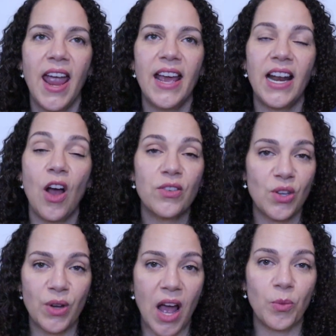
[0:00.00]
and I
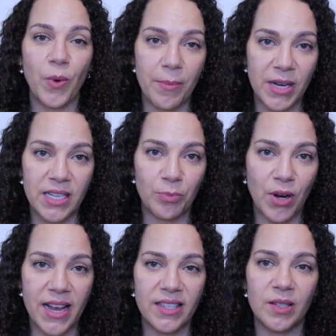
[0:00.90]
also got remnant
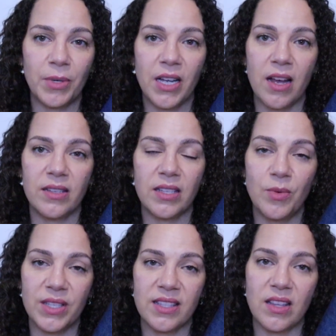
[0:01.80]
price because
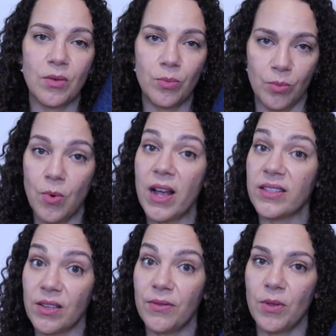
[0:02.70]
it was the
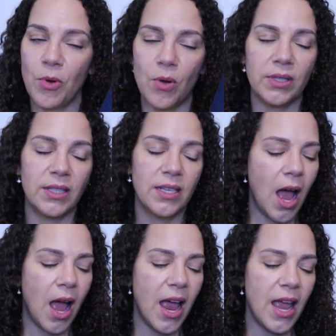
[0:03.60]
rest of the bolt,
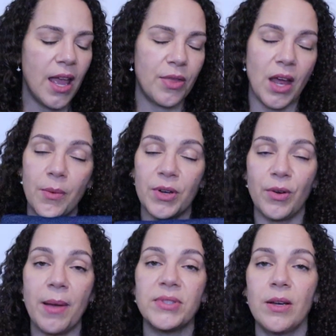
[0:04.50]
I thought I would
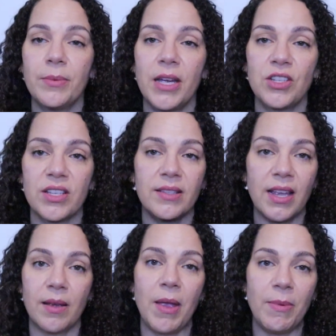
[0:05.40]
grab some and just
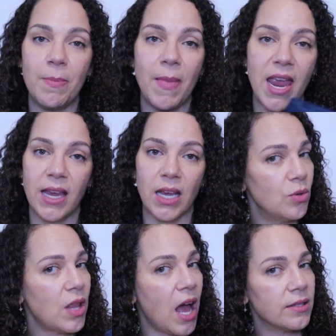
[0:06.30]
like maybe make
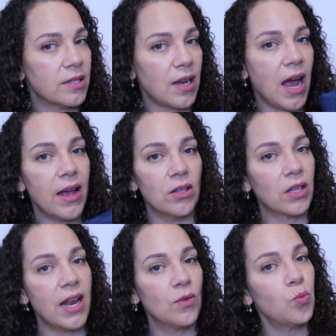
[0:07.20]
culotte style,
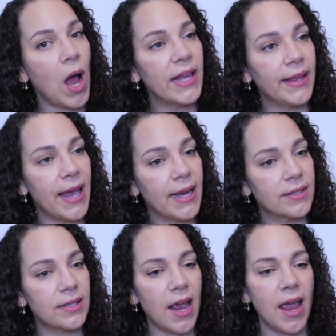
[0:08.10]
kind of
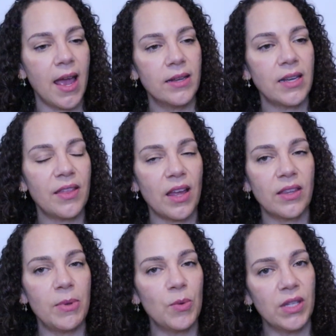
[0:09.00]
wide-legged, and I thought
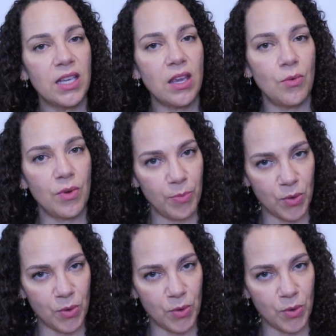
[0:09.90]
they'd be really cute with